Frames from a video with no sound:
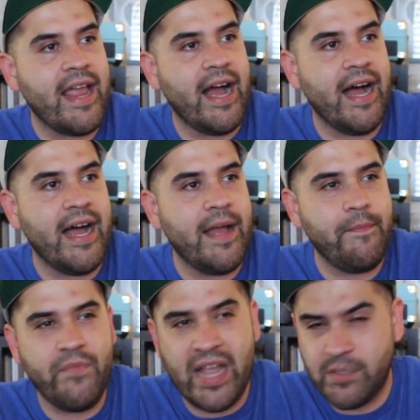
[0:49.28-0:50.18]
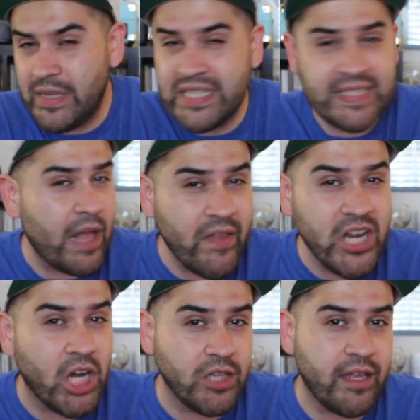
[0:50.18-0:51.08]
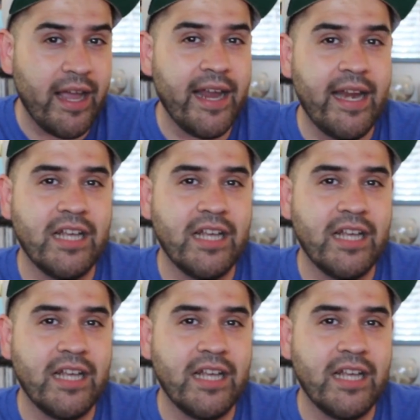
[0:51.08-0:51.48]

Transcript: has been selling online,